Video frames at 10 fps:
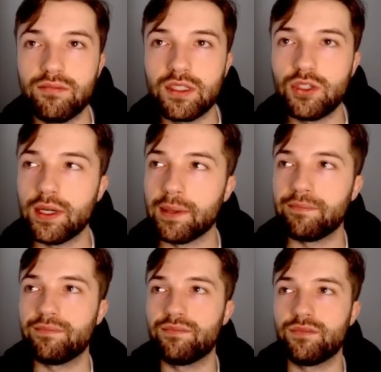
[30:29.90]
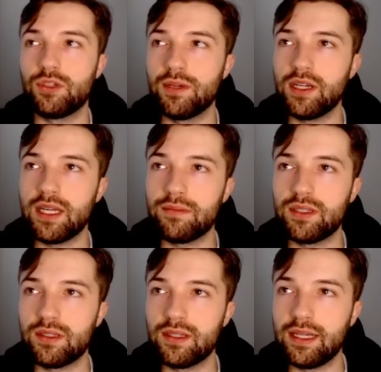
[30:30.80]
Let's do it. Jahmyr
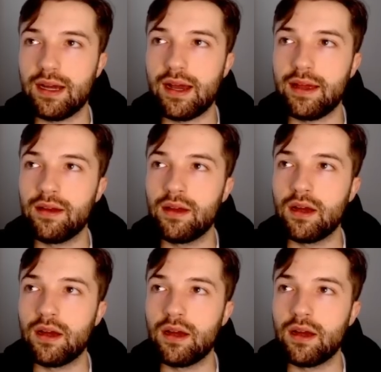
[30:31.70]
Gibbs, the guy.